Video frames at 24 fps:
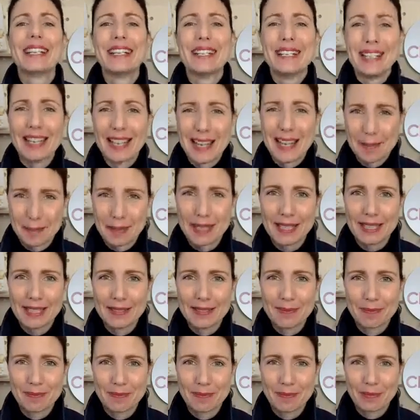nappy,
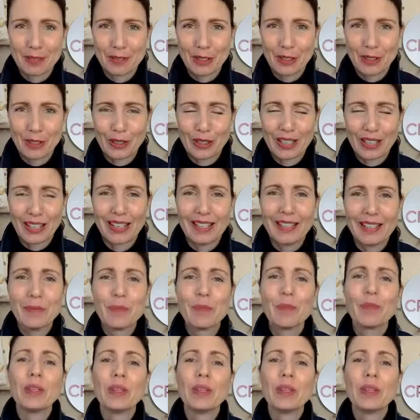okay?